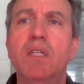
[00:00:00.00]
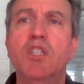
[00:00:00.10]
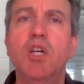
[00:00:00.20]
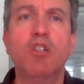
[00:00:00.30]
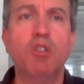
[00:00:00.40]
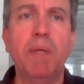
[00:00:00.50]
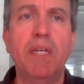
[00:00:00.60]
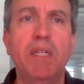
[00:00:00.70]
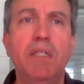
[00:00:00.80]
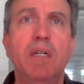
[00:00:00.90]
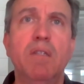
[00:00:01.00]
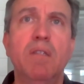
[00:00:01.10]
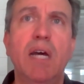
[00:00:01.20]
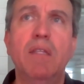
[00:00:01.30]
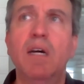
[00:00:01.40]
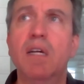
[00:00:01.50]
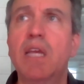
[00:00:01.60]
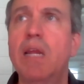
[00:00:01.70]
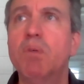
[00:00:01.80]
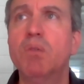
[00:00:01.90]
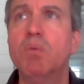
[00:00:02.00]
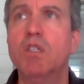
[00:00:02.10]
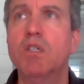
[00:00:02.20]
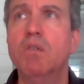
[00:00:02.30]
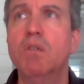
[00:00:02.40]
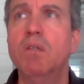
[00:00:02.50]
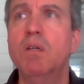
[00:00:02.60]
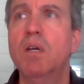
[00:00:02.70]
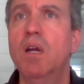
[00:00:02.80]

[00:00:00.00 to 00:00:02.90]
shutter speed that the cameras were choosing,